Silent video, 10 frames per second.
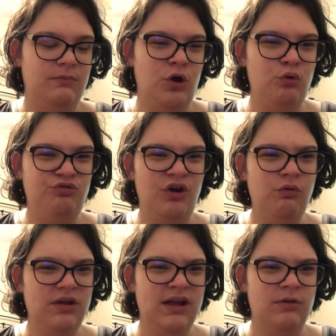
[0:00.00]
who
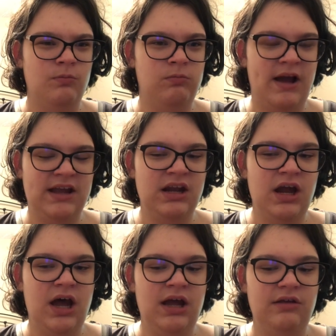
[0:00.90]
don't get
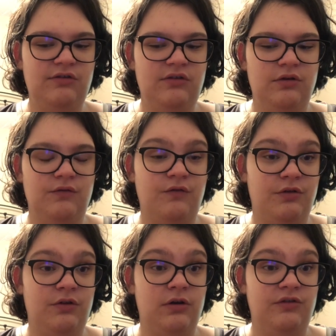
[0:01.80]
recognized
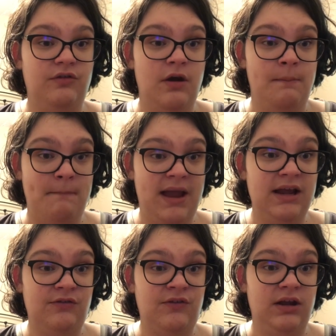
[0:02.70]
for their
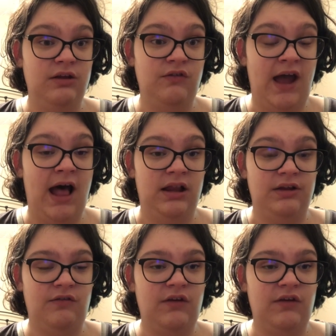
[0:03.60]
amazing talents.